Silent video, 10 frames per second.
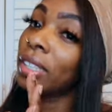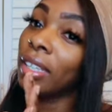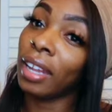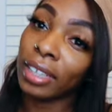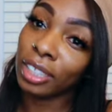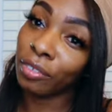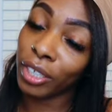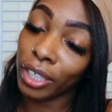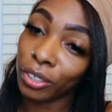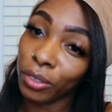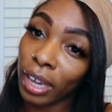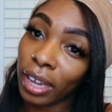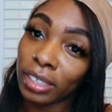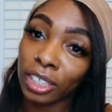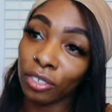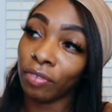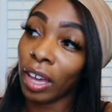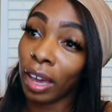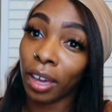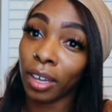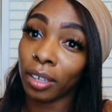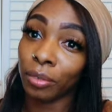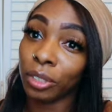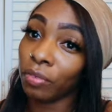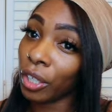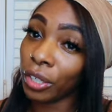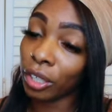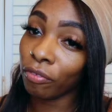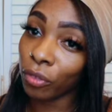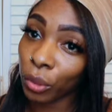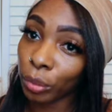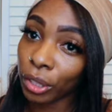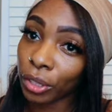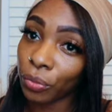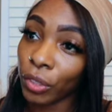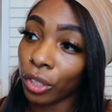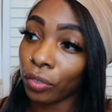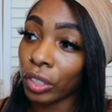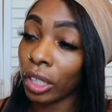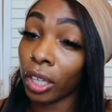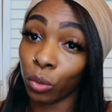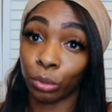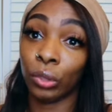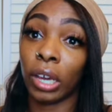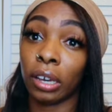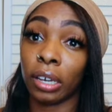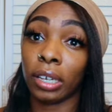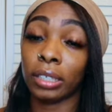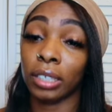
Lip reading: Like this video, you guys, if I was very informative, if it helped you guys,